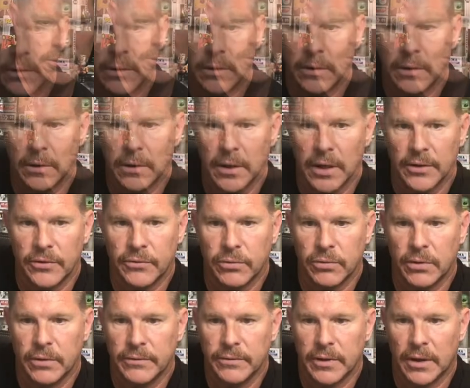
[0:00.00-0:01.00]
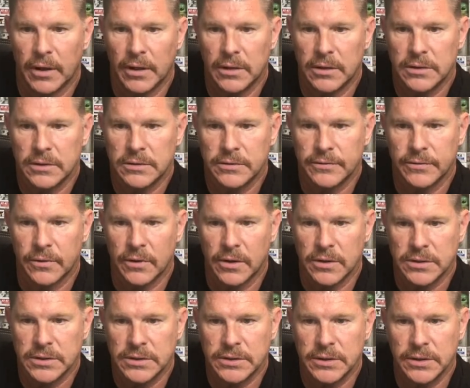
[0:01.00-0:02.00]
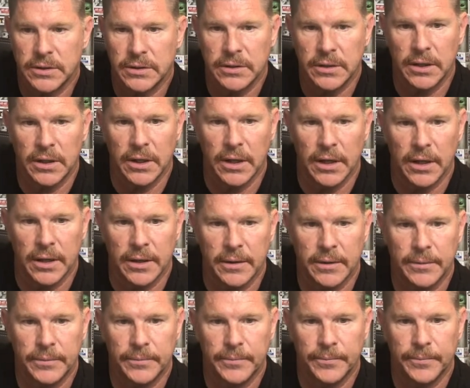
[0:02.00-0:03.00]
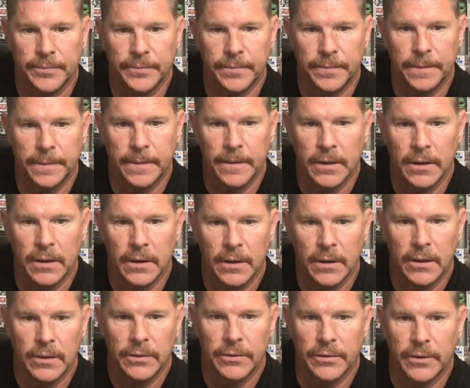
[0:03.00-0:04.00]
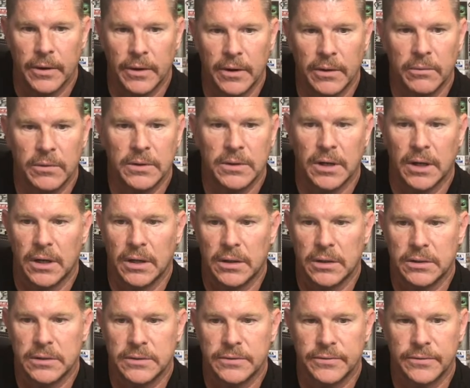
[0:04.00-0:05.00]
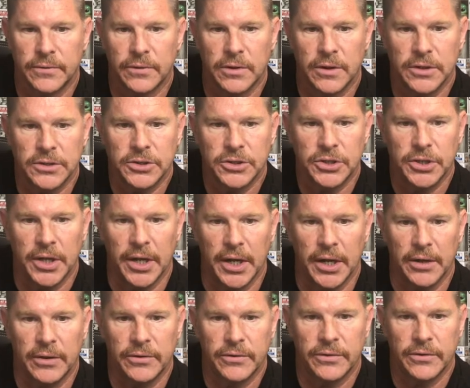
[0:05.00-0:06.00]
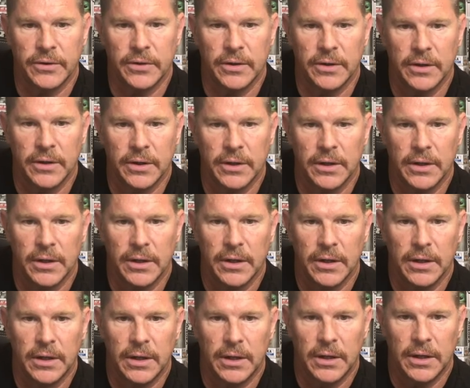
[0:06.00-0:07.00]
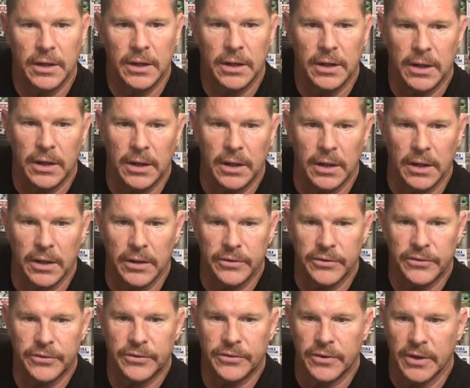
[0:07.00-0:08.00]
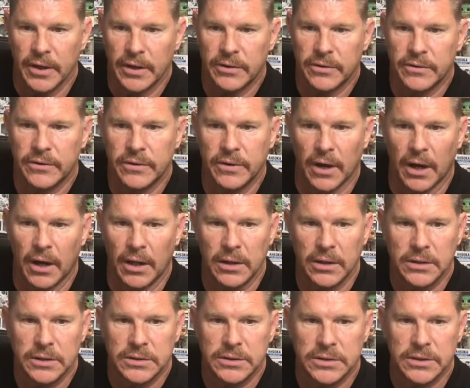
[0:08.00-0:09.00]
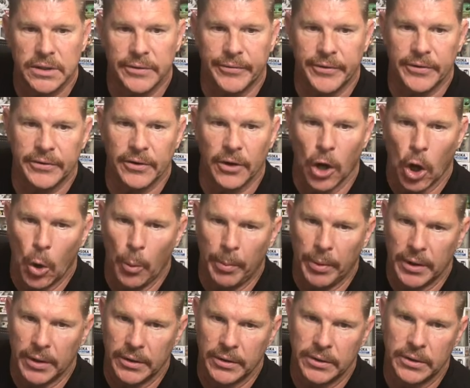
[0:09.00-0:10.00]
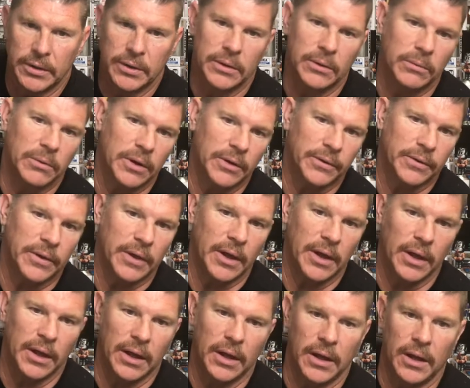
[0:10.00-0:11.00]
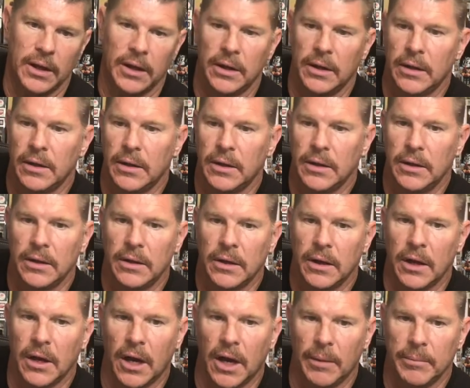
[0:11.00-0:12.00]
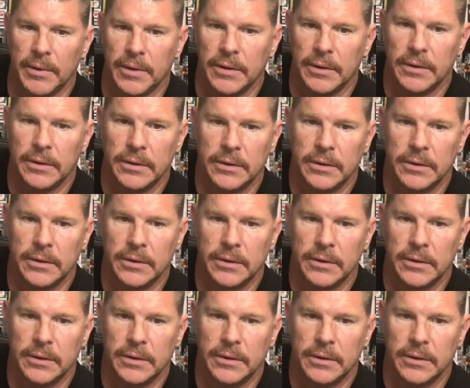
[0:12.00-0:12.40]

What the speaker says: you got $12 for a sealed can, $31 for a chase, and $6 if it's opened with a common.